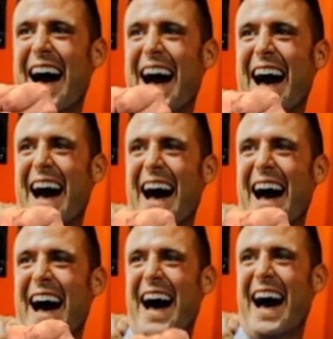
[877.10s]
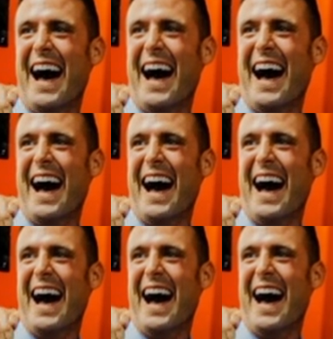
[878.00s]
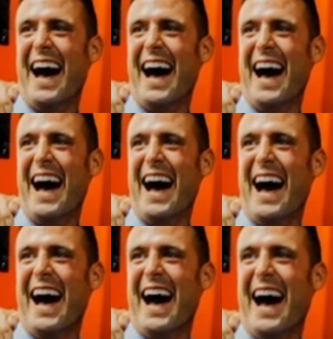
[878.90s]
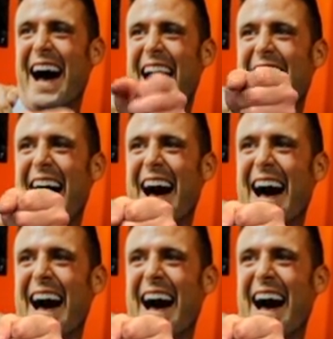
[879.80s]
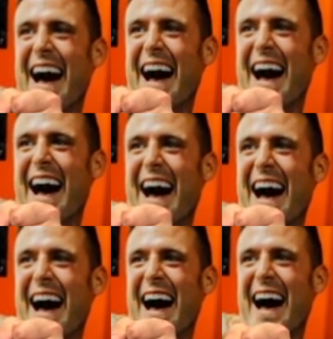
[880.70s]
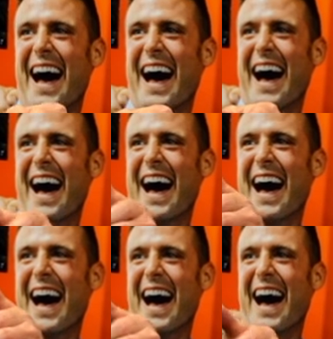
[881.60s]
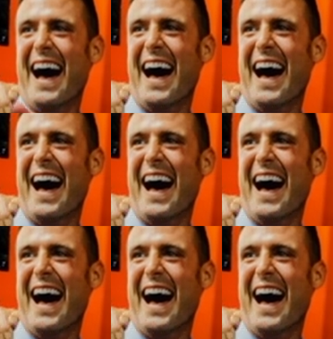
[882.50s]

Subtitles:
No words are spoken by the person on screen.